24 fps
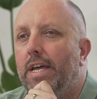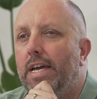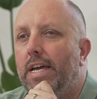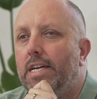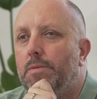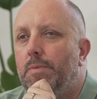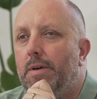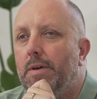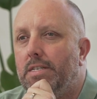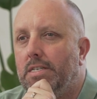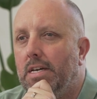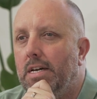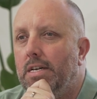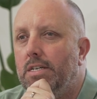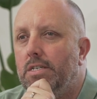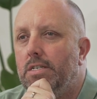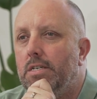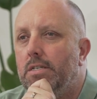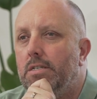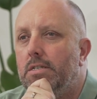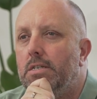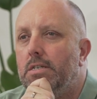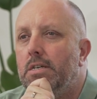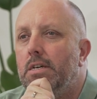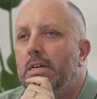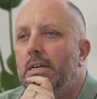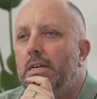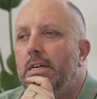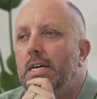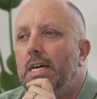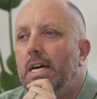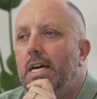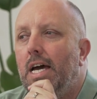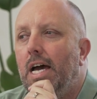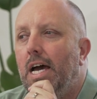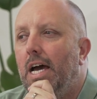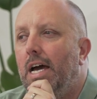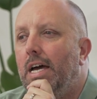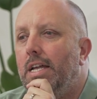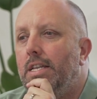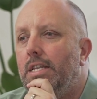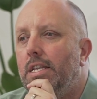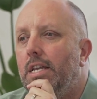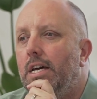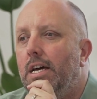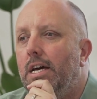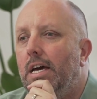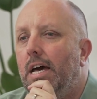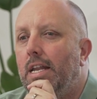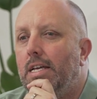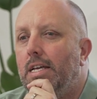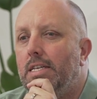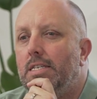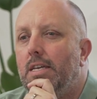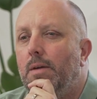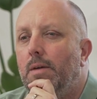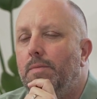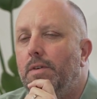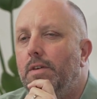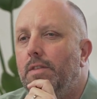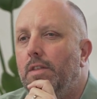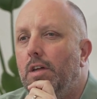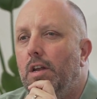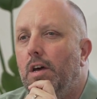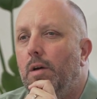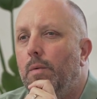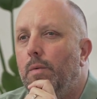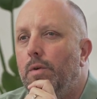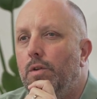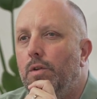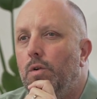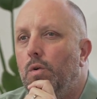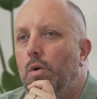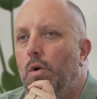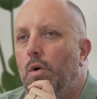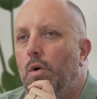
expectations. And it's something that I would,